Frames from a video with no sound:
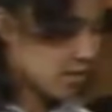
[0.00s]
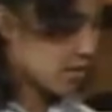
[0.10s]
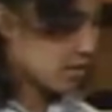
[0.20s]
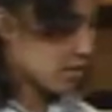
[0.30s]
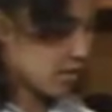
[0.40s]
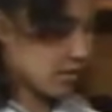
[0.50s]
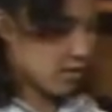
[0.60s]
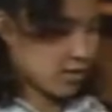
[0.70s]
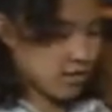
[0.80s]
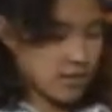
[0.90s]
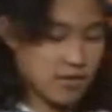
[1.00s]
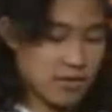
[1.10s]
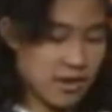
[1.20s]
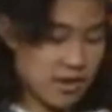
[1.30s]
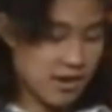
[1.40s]

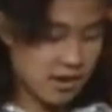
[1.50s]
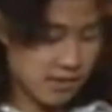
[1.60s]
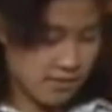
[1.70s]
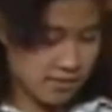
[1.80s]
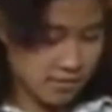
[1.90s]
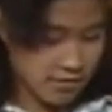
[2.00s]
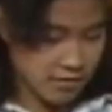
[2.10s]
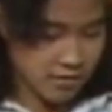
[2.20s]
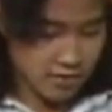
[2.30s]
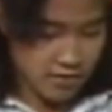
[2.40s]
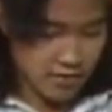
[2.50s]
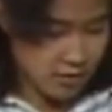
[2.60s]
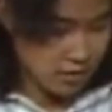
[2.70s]
The person shown says nothing.